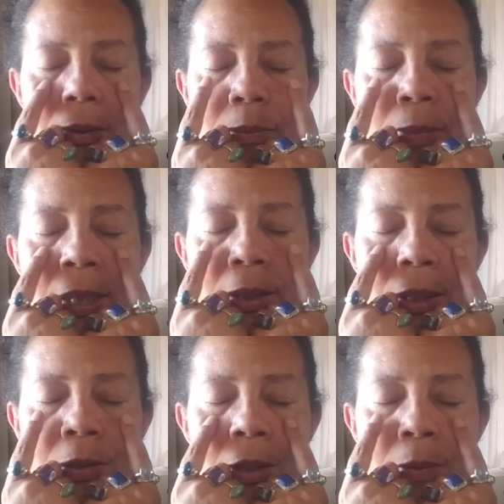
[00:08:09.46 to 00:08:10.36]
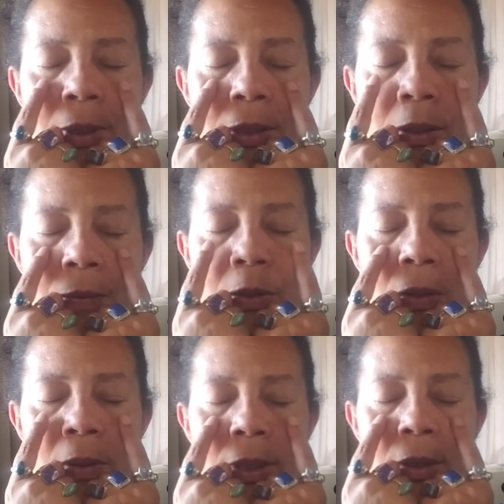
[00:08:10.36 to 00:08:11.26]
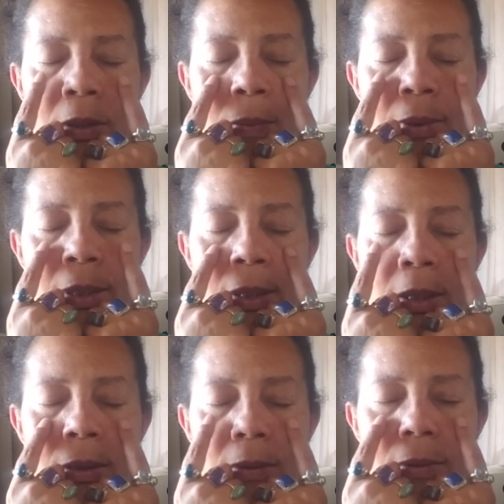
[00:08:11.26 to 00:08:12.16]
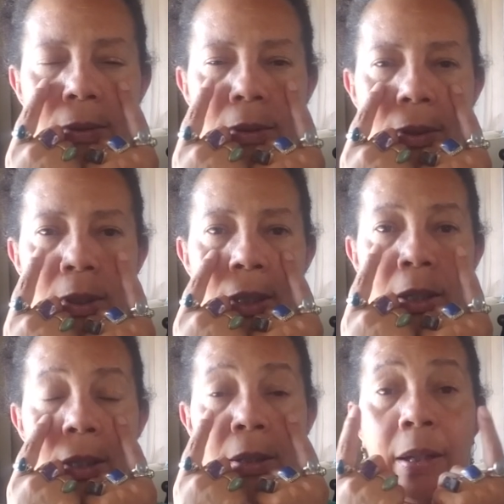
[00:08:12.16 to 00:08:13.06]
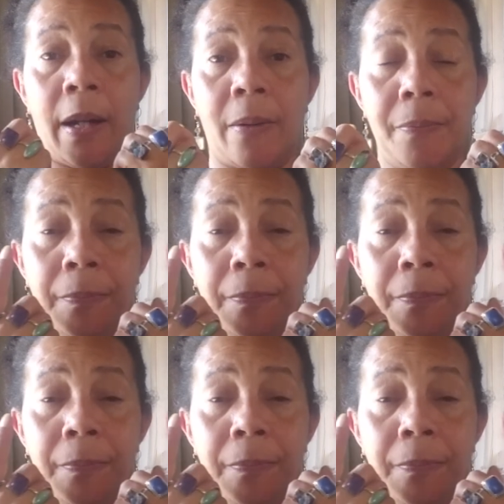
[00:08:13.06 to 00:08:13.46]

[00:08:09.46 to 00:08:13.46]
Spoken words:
because I trust myself totally and completely. Now,